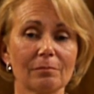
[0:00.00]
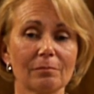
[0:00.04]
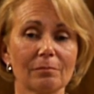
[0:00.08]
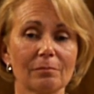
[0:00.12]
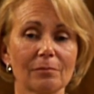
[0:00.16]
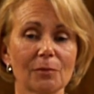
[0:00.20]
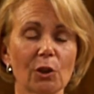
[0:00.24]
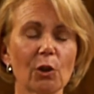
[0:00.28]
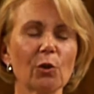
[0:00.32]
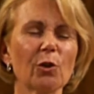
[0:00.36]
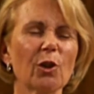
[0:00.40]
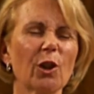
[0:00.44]

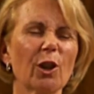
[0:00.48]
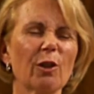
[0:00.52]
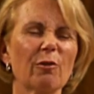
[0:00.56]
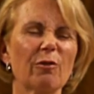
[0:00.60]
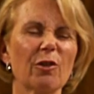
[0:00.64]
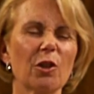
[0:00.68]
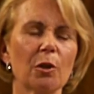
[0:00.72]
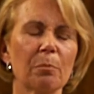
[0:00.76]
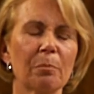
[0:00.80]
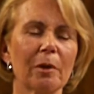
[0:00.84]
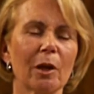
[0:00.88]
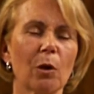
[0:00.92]
Don't go for
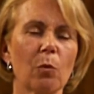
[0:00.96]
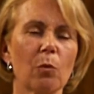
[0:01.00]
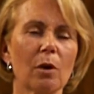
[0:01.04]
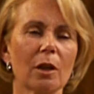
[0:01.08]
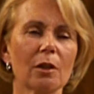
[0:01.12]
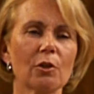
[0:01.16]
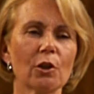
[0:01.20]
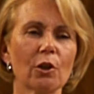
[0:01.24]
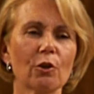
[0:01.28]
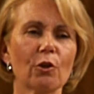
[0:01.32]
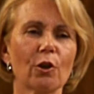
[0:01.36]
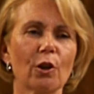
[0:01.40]
the big one,
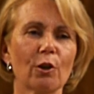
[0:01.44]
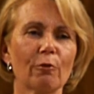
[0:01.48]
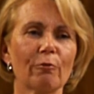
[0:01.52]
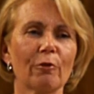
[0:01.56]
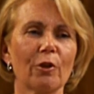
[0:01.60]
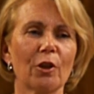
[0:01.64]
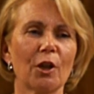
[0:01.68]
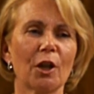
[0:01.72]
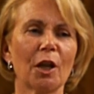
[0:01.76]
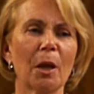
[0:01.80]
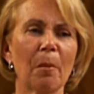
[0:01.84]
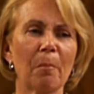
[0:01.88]
don't go for
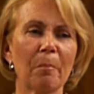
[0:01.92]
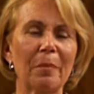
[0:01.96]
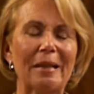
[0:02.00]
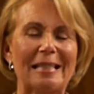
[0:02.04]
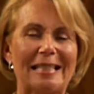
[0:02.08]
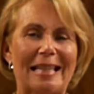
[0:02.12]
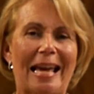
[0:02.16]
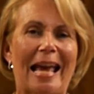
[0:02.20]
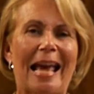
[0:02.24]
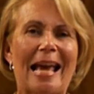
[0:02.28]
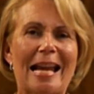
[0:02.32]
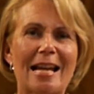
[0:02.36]
the number
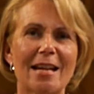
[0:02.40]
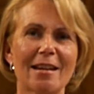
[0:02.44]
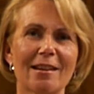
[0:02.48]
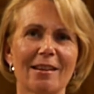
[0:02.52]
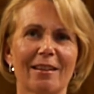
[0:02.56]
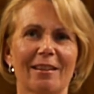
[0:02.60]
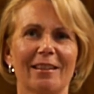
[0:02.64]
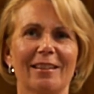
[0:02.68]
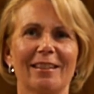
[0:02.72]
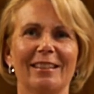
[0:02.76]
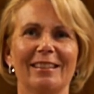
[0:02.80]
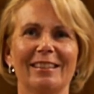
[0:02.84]
10,
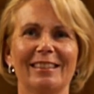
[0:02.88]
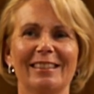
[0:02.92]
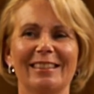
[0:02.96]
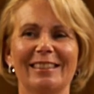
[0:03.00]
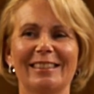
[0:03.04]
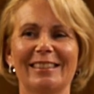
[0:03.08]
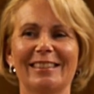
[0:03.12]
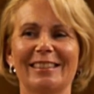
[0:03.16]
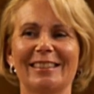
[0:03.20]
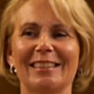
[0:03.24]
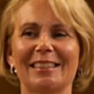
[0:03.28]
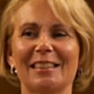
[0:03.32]

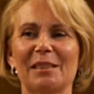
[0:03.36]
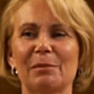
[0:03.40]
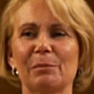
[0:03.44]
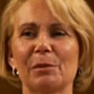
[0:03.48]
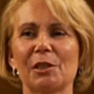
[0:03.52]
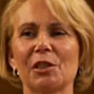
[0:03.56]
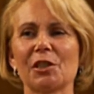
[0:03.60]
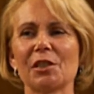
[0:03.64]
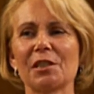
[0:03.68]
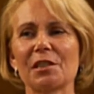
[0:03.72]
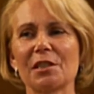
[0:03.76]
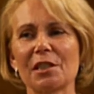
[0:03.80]
but
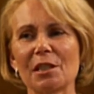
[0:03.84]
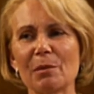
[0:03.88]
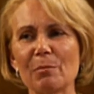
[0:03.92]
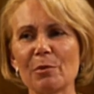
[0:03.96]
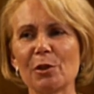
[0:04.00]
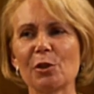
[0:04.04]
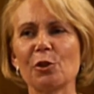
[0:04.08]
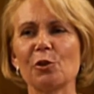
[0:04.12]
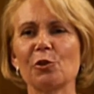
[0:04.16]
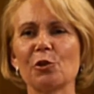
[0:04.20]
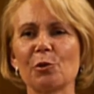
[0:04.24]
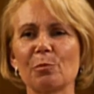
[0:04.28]
just someone
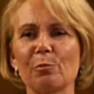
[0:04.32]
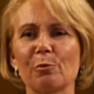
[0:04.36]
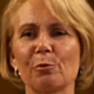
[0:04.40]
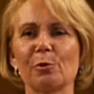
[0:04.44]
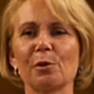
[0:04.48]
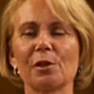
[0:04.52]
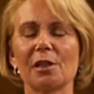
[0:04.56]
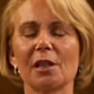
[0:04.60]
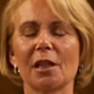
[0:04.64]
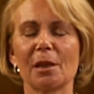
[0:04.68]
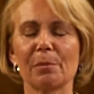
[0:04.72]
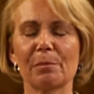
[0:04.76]
who's
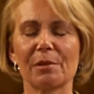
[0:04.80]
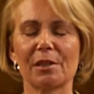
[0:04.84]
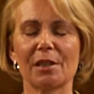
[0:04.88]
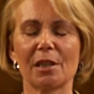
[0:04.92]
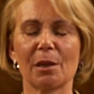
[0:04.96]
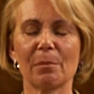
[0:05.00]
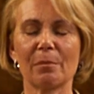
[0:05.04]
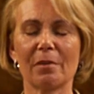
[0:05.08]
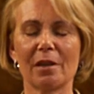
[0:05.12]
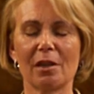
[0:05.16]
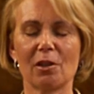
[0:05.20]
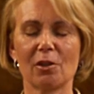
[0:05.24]
brought up
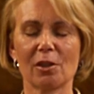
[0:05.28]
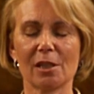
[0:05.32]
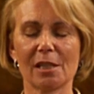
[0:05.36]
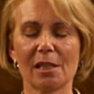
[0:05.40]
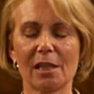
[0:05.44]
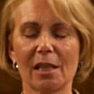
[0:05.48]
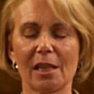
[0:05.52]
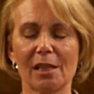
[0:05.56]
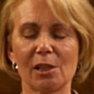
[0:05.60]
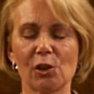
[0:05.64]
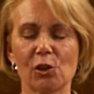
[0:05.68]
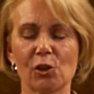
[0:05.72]
some
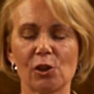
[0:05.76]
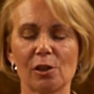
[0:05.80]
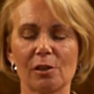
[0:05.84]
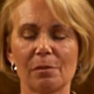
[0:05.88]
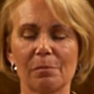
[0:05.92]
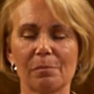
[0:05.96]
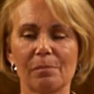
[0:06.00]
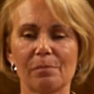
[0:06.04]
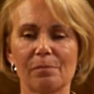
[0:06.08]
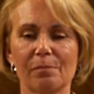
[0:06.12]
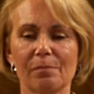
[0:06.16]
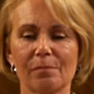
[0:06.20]
irritation.